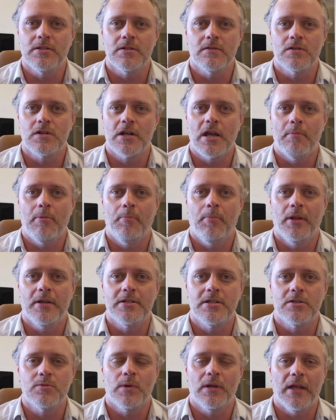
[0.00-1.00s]
There's a couple
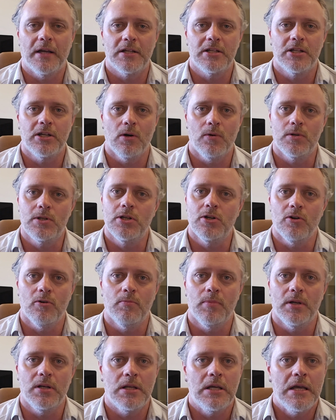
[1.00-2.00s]
places we like to go to,
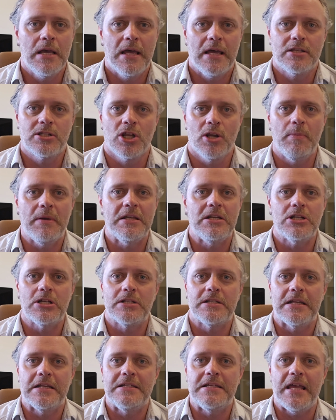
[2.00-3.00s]
but it's going to be
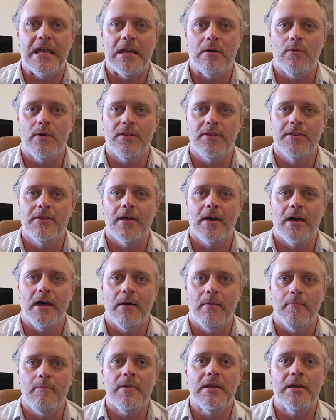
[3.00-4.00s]
just a day with
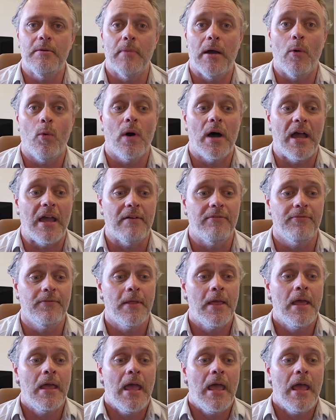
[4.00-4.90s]
me and my wife.